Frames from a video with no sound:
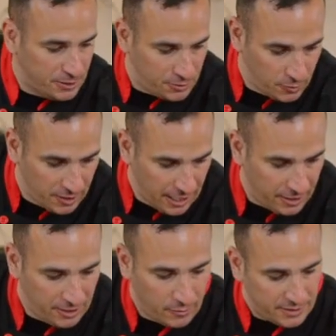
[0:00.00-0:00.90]
You can
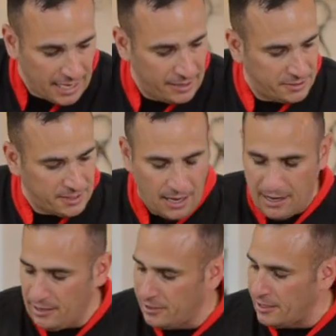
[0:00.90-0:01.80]
get, Italian
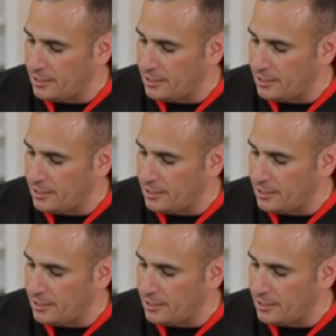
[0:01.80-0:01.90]
style, you can